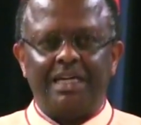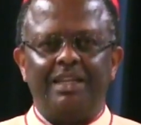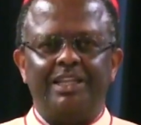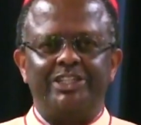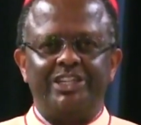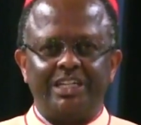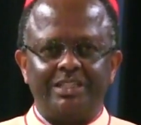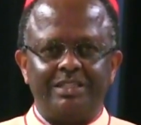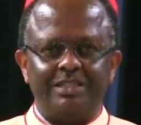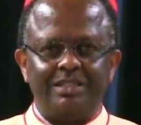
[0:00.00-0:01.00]
And the
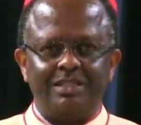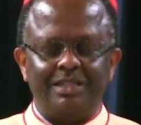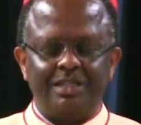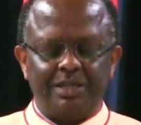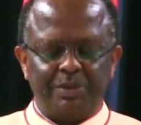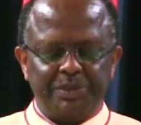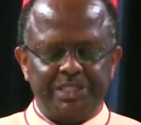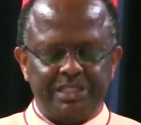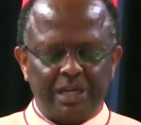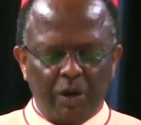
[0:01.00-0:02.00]
church,
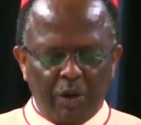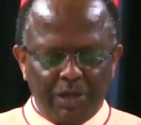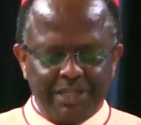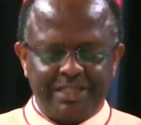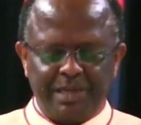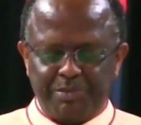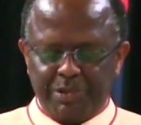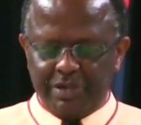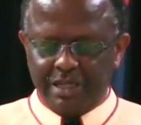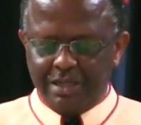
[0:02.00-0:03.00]
which is the holy
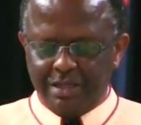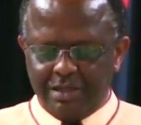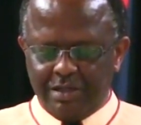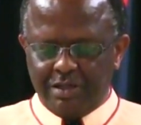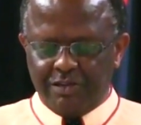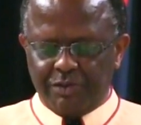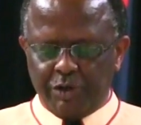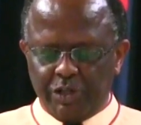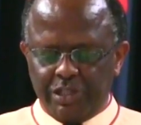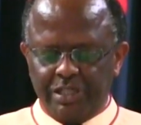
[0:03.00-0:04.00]
temple of
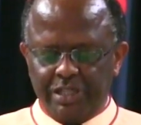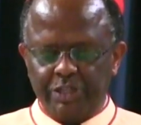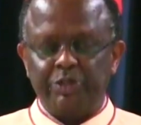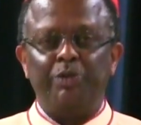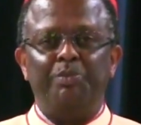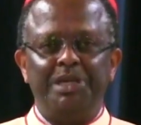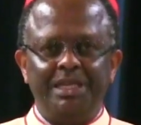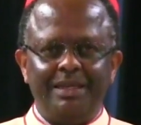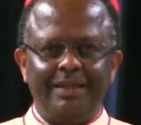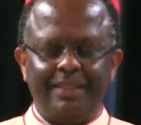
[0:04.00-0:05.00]
God, should
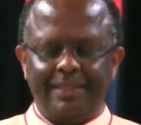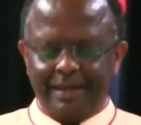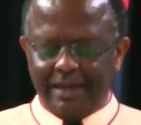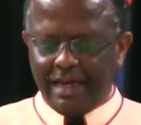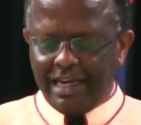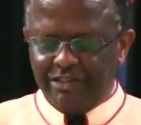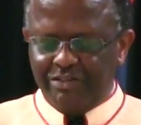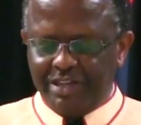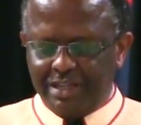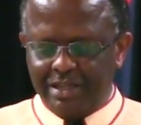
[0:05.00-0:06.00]
be then a
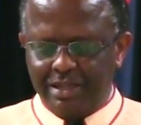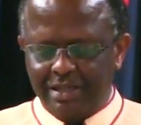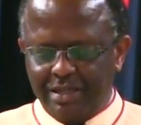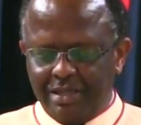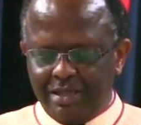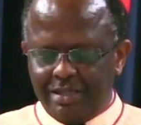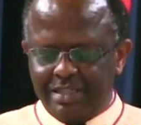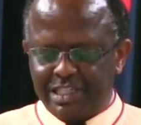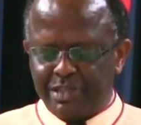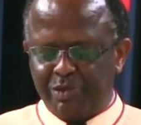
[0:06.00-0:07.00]
living
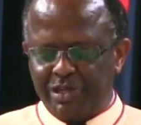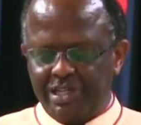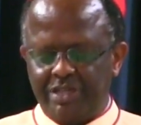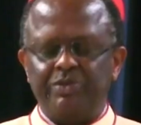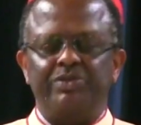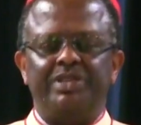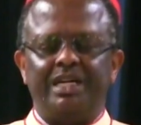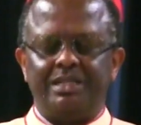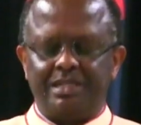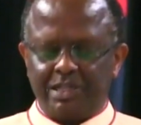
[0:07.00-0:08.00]
testimony to
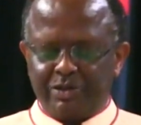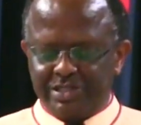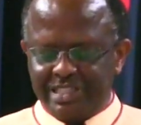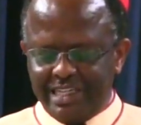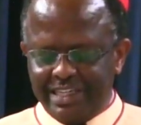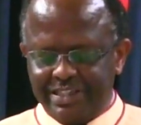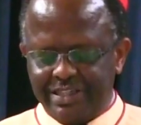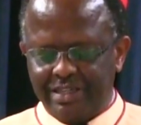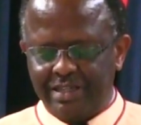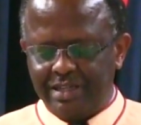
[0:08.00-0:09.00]
that
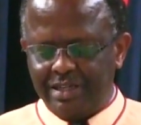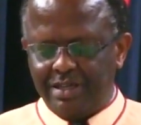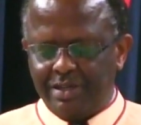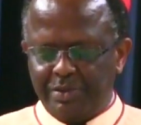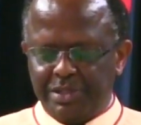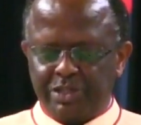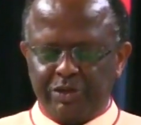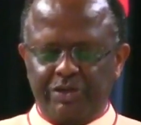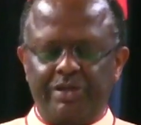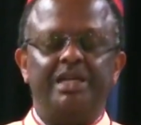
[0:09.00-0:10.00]
reconciliation which
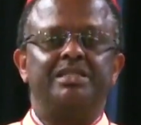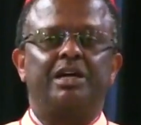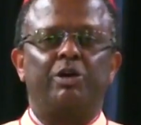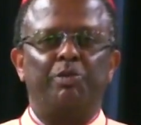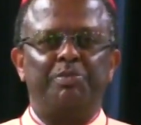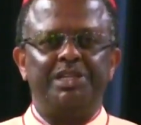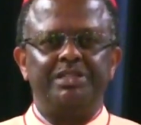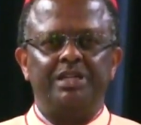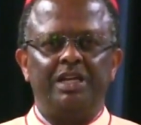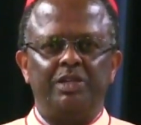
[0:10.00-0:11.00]
God has
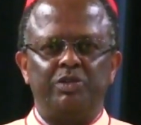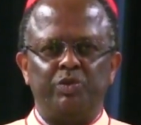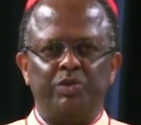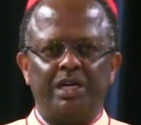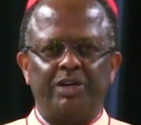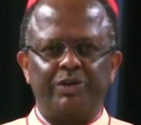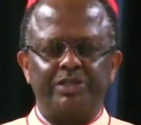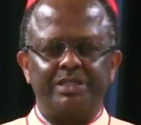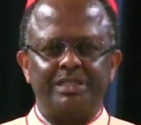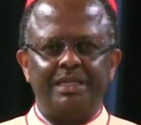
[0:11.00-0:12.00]
accomplished through the
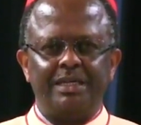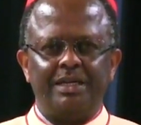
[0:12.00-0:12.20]
cross.